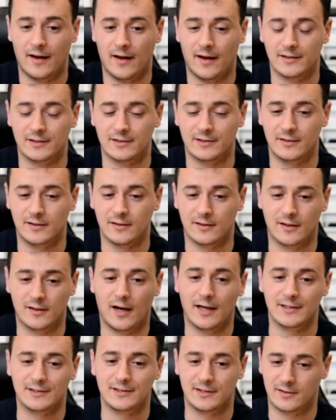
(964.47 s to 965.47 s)
as the
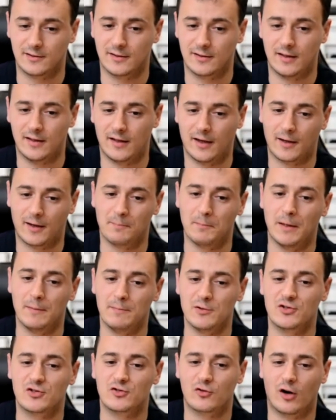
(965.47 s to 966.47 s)
guys that like maybe
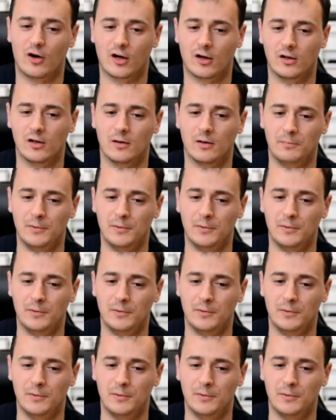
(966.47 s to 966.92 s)
struggle a